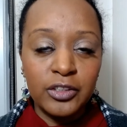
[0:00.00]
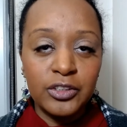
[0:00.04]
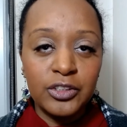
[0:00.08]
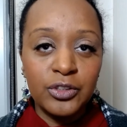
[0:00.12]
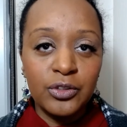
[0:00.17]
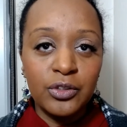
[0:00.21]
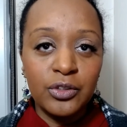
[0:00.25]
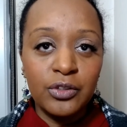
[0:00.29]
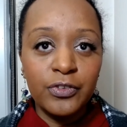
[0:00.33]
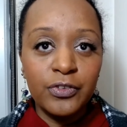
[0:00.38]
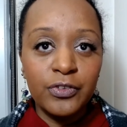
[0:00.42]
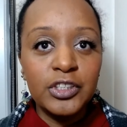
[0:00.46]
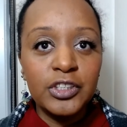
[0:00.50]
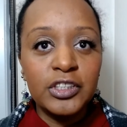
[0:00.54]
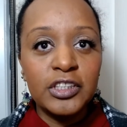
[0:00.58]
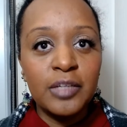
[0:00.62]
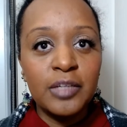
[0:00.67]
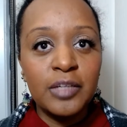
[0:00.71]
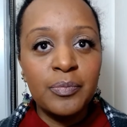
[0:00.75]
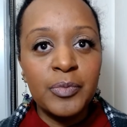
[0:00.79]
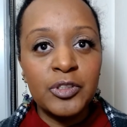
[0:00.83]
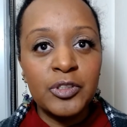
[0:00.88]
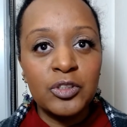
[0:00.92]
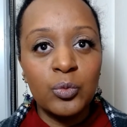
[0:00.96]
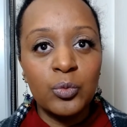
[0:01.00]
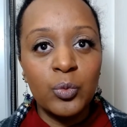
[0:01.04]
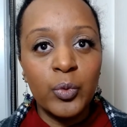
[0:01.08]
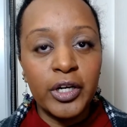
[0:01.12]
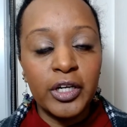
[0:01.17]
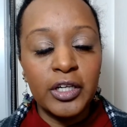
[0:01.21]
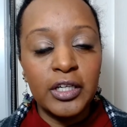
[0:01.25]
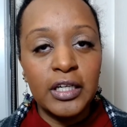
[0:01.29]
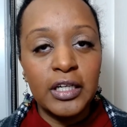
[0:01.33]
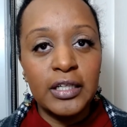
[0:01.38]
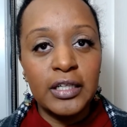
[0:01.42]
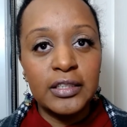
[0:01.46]
So the first step is
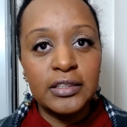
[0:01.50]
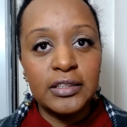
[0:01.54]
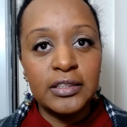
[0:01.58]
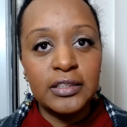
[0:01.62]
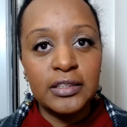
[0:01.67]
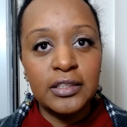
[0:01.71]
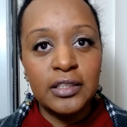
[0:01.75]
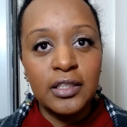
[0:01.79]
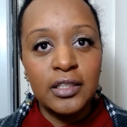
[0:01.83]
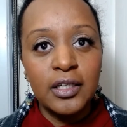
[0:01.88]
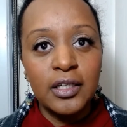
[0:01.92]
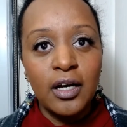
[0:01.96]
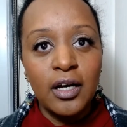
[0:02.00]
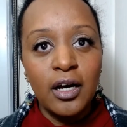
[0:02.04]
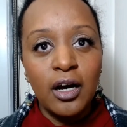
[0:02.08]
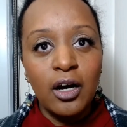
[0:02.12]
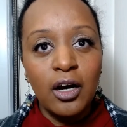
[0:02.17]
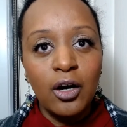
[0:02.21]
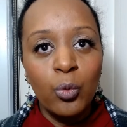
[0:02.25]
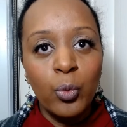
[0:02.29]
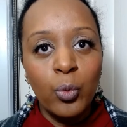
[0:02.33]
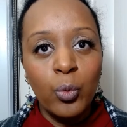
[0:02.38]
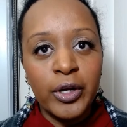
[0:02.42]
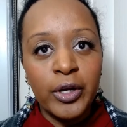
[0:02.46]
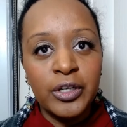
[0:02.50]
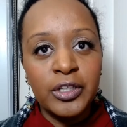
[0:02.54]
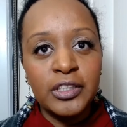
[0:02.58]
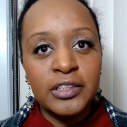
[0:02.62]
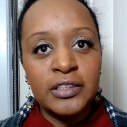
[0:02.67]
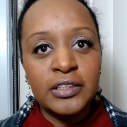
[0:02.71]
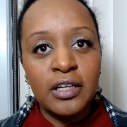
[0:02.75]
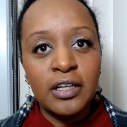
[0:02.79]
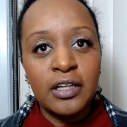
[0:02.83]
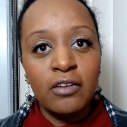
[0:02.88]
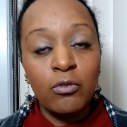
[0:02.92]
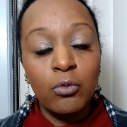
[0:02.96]
awareness.
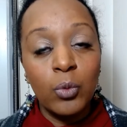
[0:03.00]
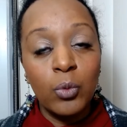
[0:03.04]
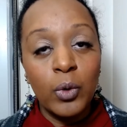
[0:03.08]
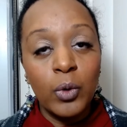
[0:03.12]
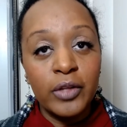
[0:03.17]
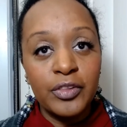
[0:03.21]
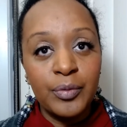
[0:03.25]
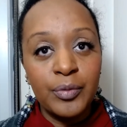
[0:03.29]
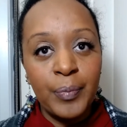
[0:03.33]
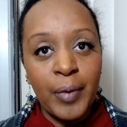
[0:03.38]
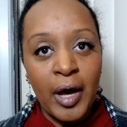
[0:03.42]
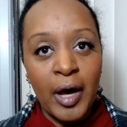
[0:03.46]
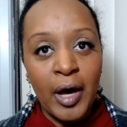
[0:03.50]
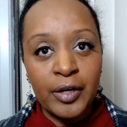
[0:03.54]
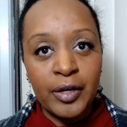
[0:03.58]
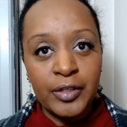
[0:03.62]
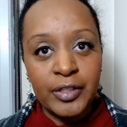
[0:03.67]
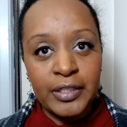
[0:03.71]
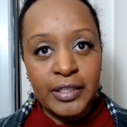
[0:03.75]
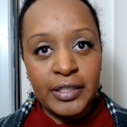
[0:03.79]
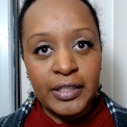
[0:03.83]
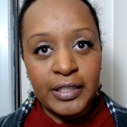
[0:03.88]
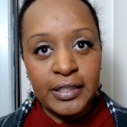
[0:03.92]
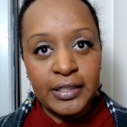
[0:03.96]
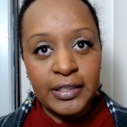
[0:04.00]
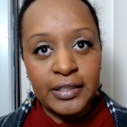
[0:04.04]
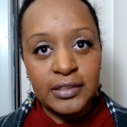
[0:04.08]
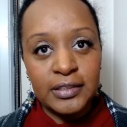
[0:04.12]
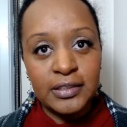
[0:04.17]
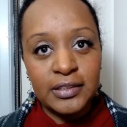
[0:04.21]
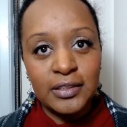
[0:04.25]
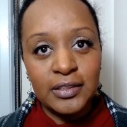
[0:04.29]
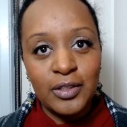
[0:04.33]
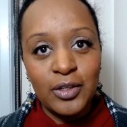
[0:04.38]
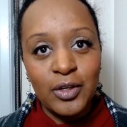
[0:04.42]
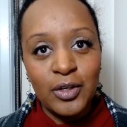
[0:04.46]
Awareness of what the pattern
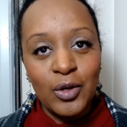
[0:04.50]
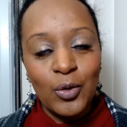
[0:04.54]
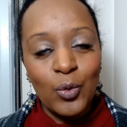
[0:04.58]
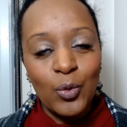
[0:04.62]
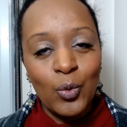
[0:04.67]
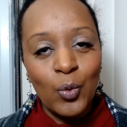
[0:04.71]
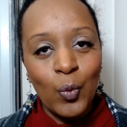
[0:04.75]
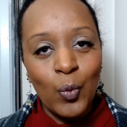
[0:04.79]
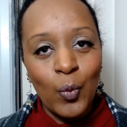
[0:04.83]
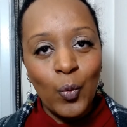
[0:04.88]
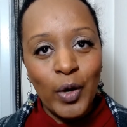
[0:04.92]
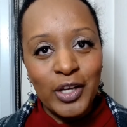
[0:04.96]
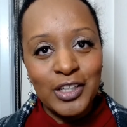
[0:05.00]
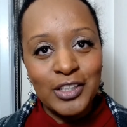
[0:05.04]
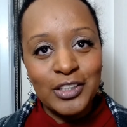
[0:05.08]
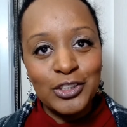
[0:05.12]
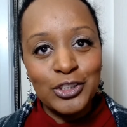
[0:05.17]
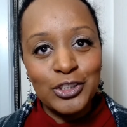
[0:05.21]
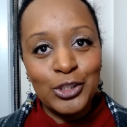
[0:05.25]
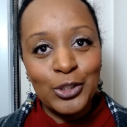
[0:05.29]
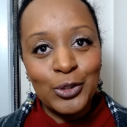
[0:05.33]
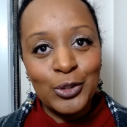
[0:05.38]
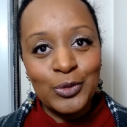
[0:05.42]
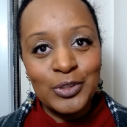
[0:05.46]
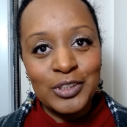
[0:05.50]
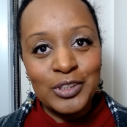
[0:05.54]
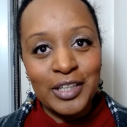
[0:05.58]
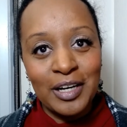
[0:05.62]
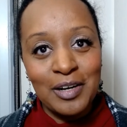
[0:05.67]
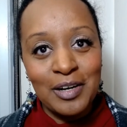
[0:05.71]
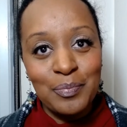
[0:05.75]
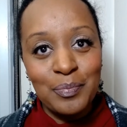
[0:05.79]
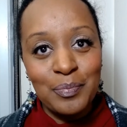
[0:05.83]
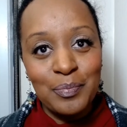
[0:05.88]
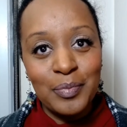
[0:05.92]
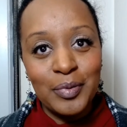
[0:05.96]
is, when it shows
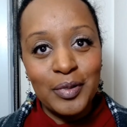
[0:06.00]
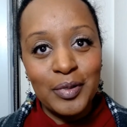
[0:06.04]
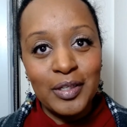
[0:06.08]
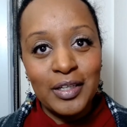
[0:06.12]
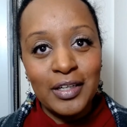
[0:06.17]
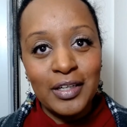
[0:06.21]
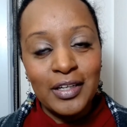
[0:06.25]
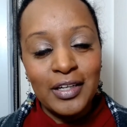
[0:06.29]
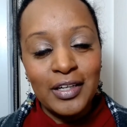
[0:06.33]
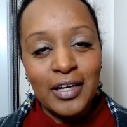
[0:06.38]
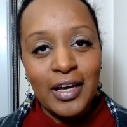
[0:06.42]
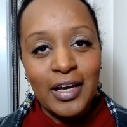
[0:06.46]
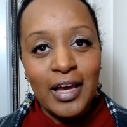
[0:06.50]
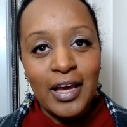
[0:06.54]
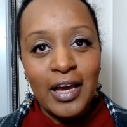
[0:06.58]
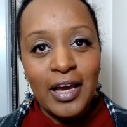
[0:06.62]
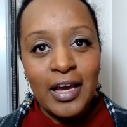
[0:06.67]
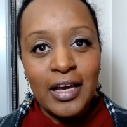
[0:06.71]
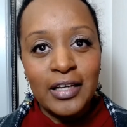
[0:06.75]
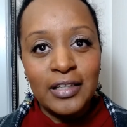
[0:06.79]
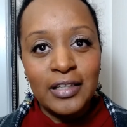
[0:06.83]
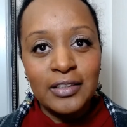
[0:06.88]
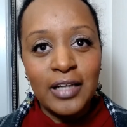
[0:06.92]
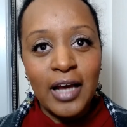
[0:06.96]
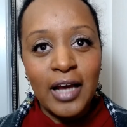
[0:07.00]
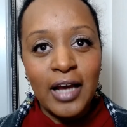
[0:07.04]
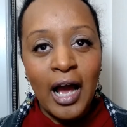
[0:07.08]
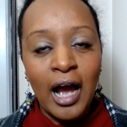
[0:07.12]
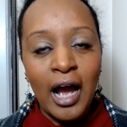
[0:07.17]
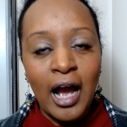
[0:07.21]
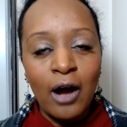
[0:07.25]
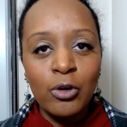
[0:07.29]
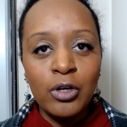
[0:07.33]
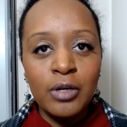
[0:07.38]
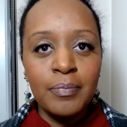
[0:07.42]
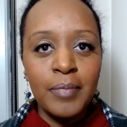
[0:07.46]
up, and
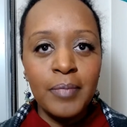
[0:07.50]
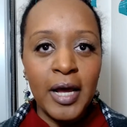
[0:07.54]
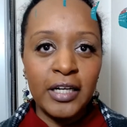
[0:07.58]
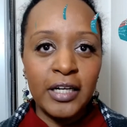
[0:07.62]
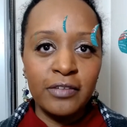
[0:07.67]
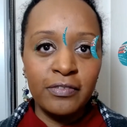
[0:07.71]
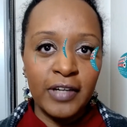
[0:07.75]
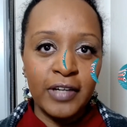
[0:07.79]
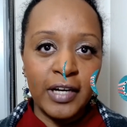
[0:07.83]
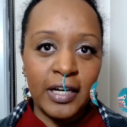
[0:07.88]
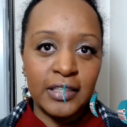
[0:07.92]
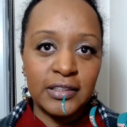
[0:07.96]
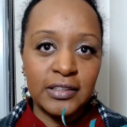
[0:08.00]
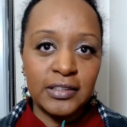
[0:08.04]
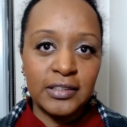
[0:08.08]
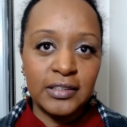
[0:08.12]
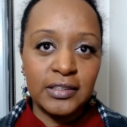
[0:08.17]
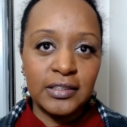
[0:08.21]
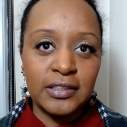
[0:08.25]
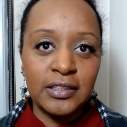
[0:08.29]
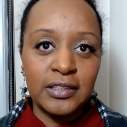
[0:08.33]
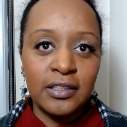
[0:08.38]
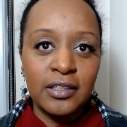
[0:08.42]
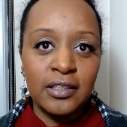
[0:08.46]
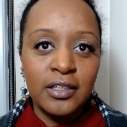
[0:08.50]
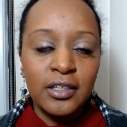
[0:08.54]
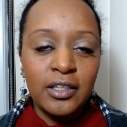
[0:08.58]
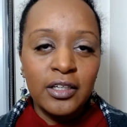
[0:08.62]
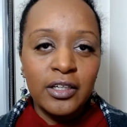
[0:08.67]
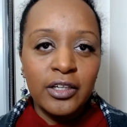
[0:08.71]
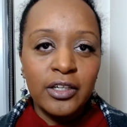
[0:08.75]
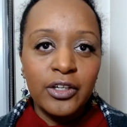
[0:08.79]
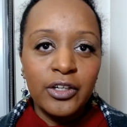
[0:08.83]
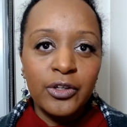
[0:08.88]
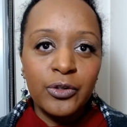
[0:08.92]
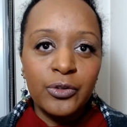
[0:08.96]
how it manifests.
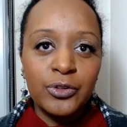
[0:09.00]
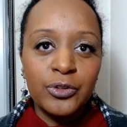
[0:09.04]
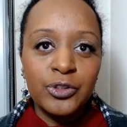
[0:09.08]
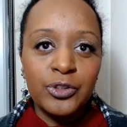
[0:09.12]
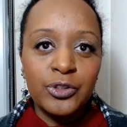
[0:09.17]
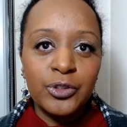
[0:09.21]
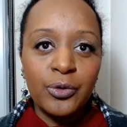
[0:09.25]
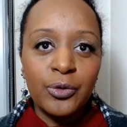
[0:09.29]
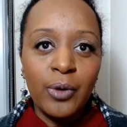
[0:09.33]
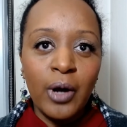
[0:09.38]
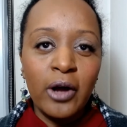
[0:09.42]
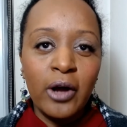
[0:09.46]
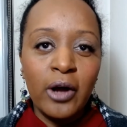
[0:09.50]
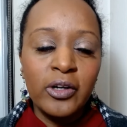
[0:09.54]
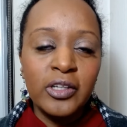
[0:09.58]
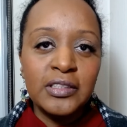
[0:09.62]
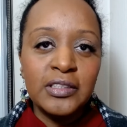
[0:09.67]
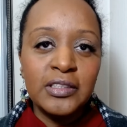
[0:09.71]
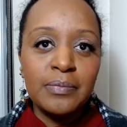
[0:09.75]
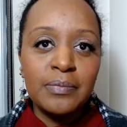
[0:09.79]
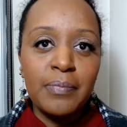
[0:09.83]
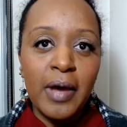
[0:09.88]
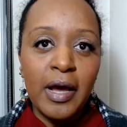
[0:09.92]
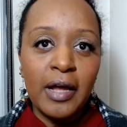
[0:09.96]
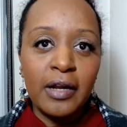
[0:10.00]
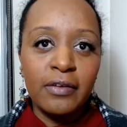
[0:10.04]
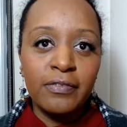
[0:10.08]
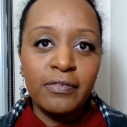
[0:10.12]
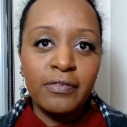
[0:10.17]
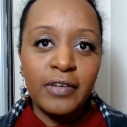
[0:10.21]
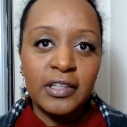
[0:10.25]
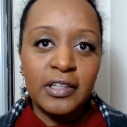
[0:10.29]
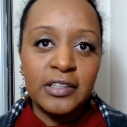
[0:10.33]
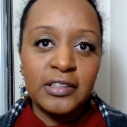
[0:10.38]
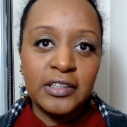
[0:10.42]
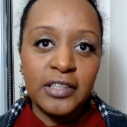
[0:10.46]
So how does it
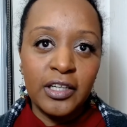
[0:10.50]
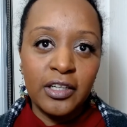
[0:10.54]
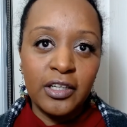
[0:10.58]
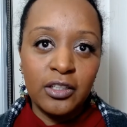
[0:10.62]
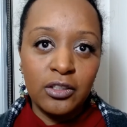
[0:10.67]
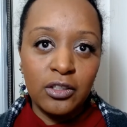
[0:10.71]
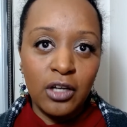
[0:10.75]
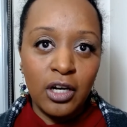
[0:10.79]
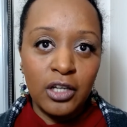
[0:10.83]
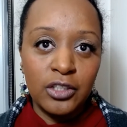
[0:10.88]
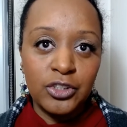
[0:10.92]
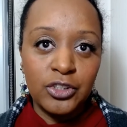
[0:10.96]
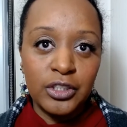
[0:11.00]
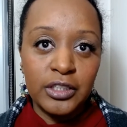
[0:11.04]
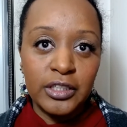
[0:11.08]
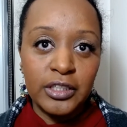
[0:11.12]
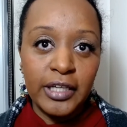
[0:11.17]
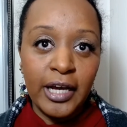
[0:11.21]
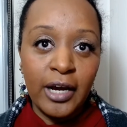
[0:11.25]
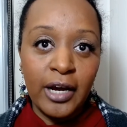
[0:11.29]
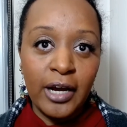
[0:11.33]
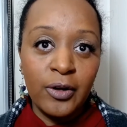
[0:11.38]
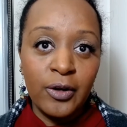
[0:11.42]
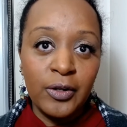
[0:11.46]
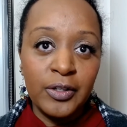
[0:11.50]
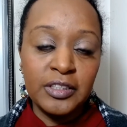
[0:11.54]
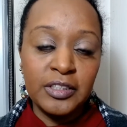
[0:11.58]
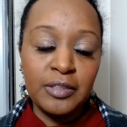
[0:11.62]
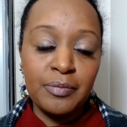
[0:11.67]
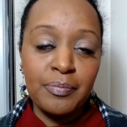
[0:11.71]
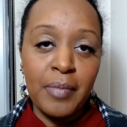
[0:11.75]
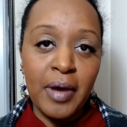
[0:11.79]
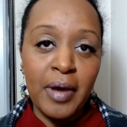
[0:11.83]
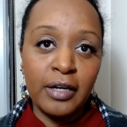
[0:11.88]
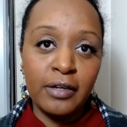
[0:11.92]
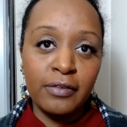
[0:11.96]
manifest psychologically? How does it
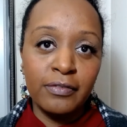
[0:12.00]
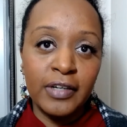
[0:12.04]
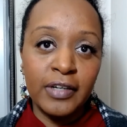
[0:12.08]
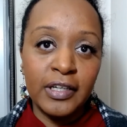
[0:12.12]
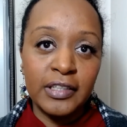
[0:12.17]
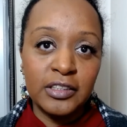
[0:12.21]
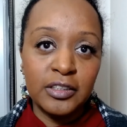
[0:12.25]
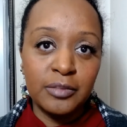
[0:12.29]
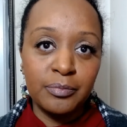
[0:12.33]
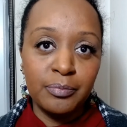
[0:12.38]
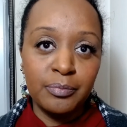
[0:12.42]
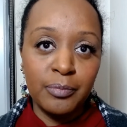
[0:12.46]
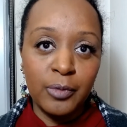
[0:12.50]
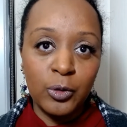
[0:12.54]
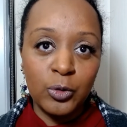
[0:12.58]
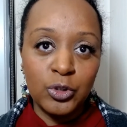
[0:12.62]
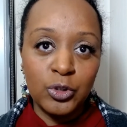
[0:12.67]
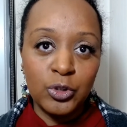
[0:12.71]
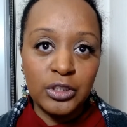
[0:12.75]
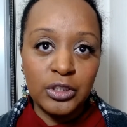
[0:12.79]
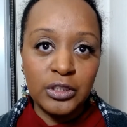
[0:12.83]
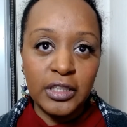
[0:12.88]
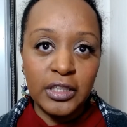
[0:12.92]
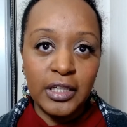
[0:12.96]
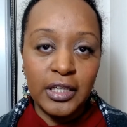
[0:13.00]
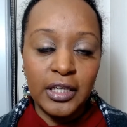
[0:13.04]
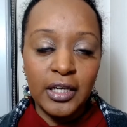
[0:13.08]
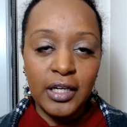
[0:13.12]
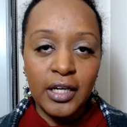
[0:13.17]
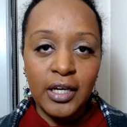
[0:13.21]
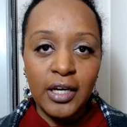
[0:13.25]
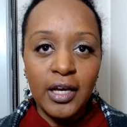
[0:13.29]
manifest emotionally?